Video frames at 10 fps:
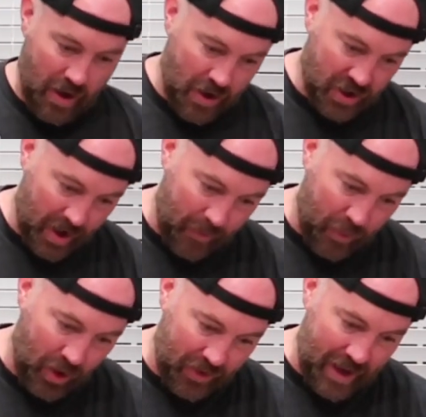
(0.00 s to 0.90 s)
Just gonna
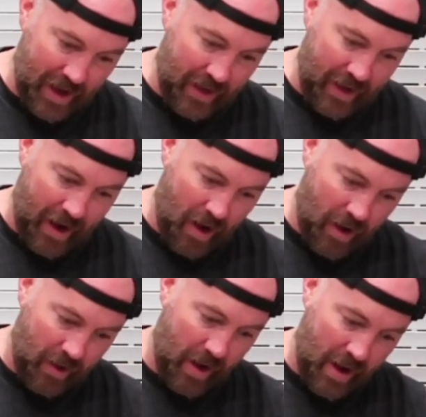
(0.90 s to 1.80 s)
put that in
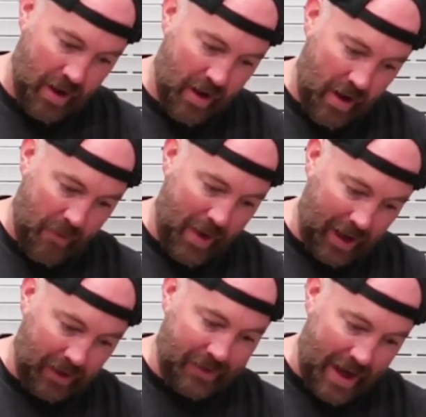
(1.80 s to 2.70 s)
there, make
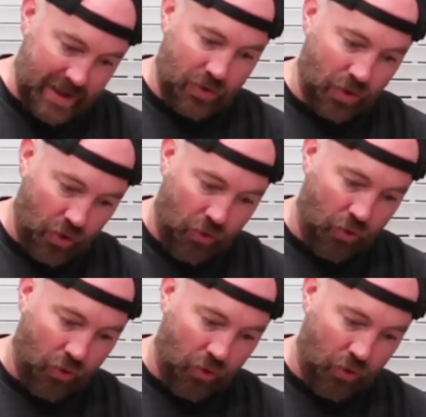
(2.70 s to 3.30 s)
a nice little